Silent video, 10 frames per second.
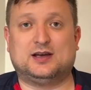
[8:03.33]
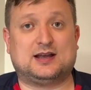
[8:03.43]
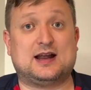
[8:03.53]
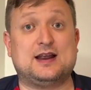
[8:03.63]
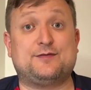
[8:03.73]

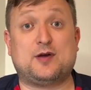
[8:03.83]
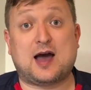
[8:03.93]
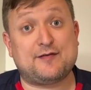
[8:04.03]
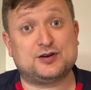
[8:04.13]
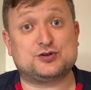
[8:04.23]
Again, if you
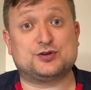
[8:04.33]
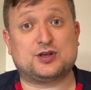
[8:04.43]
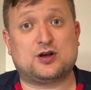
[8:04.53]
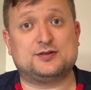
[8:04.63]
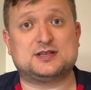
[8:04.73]
have enjoyed the
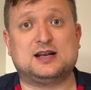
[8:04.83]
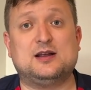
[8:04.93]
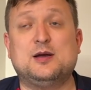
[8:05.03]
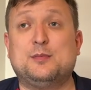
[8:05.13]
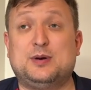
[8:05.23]
content,
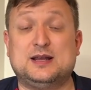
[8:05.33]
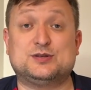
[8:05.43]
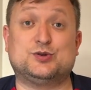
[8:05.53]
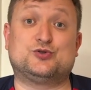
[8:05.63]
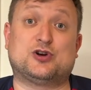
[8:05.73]
please
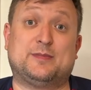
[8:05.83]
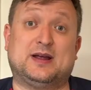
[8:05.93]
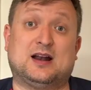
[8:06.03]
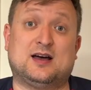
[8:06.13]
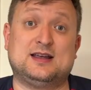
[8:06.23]
do drop me
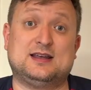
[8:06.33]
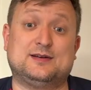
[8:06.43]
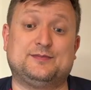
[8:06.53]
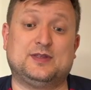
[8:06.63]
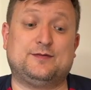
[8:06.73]
a like.
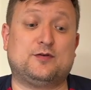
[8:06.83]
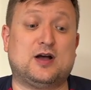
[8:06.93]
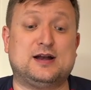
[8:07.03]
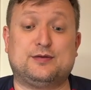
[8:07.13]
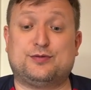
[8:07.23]
If you've
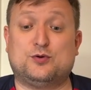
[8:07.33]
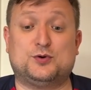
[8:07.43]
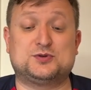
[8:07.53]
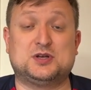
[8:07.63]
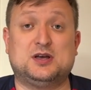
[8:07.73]
got any
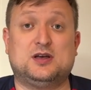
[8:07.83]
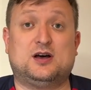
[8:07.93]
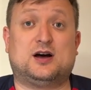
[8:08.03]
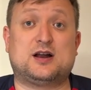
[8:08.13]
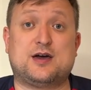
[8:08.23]
thoughts
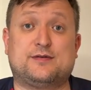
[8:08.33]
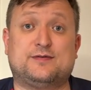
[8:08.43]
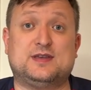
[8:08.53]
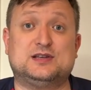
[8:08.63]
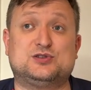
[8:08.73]
on either of
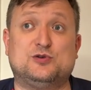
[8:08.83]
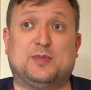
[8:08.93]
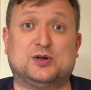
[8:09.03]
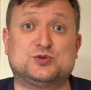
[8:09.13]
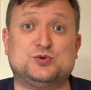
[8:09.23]
these 2
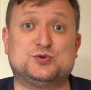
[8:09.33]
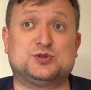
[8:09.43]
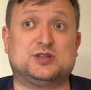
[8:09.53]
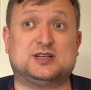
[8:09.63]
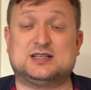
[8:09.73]

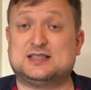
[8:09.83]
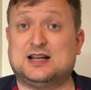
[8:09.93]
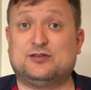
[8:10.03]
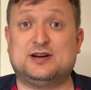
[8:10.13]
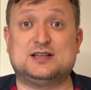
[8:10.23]
bottles, the
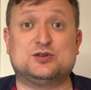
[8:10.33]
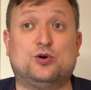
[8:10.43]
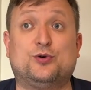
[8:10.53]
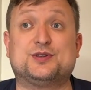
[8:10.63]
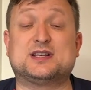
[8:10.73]
distilleries,
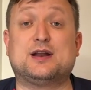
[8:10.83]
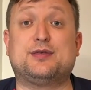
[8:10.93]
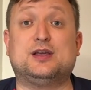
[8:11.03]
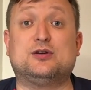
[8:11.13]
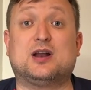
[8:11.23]
or there's
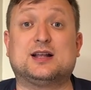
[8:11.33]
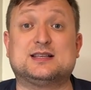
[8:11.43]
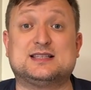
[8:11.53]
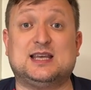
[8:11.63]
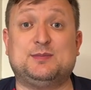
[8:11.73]
anything you'd like
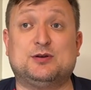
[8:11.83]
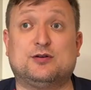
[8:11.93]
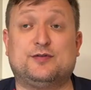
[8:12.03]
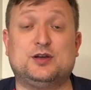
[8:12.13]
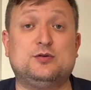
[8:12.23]
to see me
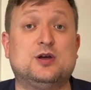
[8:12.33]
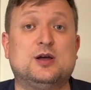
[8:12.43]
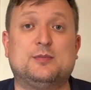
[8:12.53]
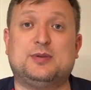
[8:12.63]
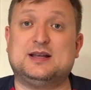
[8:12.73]
review,
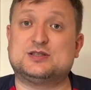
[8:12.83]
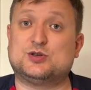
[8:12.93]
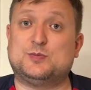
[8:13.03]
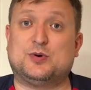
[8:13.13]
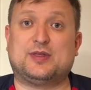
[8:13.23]
please
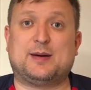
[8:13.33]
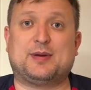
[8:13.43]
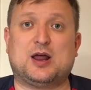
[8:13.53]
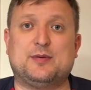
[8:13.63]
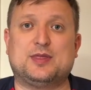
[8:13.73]
do put that
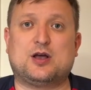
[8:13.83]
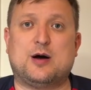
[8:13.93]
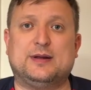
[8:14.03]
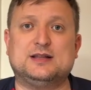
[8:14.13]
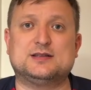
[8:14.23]
below in the
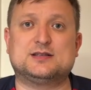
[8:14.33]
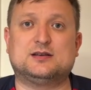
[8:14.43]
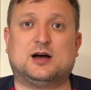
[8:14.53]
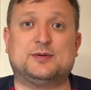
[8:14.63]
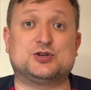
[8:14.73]
comments.
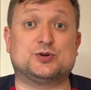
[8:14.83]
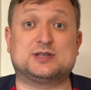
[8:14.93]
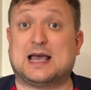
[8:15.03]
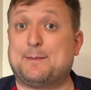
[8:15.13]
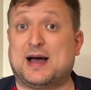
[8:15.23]
I'll be sure
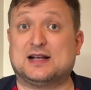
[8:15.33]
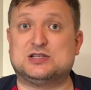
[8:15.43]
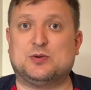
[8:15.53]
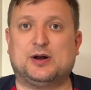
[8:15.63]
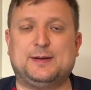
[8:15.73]
to get back
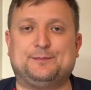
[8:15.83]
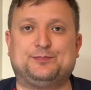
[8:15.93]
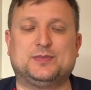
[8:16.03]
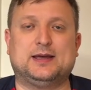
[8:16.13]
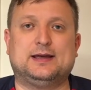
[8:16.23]
to you on it.
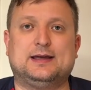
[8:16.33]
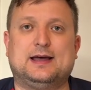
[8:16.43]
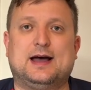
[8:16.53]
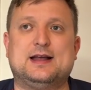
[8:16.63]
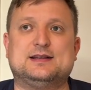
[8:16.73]

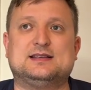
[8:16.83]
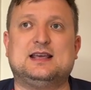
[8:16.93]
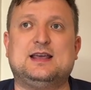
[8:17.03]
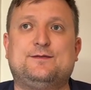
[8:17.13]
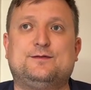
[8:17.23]
And
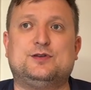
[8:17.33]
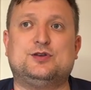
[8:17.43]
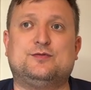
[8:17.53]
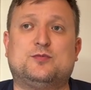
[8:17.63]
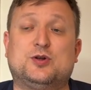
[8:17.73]
if
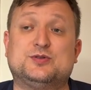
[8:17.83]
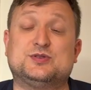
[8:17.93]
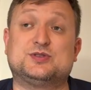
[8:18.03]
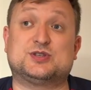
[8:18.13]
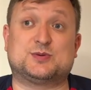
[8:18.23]
you
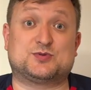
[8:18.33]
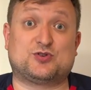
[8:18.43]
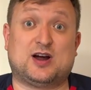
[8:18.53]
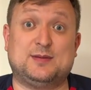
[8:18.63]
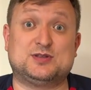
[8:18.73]
want to
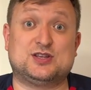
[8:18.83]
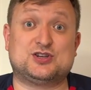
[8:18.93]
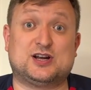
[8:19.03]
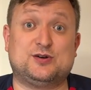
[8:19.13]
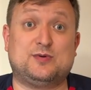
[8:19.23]
subscribe to the
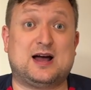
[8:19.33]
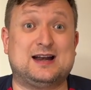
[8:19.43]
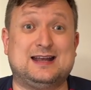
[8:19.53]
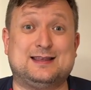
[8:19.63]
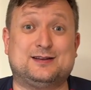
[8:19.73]
channel
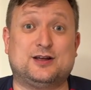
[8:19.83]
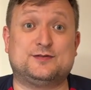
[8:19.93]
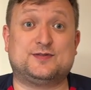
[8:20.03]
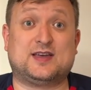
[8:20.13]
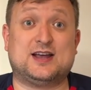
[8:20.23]
and hit the
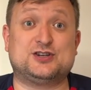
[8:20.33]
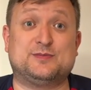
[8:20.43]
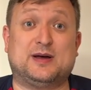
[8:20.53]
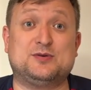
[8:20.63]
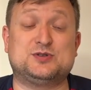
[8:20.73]
notification
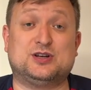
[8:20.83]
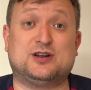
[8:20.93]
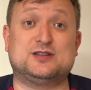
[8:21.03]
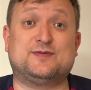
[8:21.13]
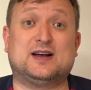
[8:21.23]
bell so you're
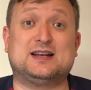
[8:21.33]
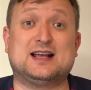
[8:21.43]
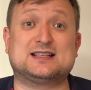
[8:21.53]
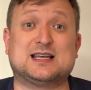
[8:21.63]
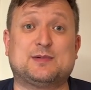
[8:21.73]
notified
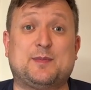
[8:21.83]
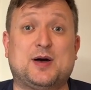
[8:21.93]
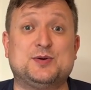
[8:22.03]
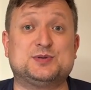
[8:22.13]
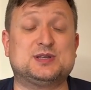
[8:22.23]
next time I
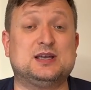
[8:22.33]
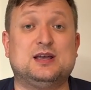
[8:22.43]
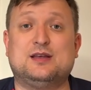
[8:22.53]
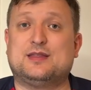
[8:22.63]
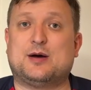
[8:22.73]
post,
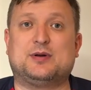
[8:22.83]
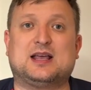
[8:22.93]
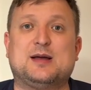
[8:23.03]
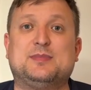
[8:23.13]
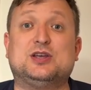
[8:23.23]
that would
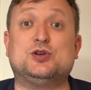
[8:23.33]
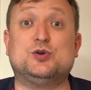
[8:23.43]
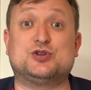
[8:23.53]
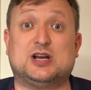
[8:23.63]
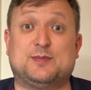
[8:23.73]
again be
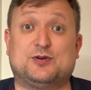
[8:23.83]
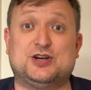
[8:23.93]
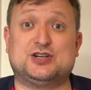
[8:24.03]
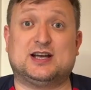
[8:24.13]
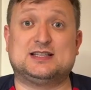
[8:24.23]
hugely
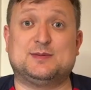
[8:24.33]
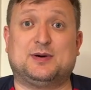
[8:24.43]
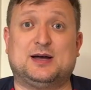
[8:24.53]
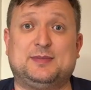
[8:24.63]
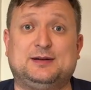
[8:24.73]
appreciated
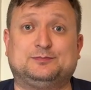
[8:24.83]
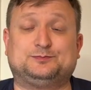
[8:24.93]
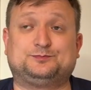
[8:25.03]
by me.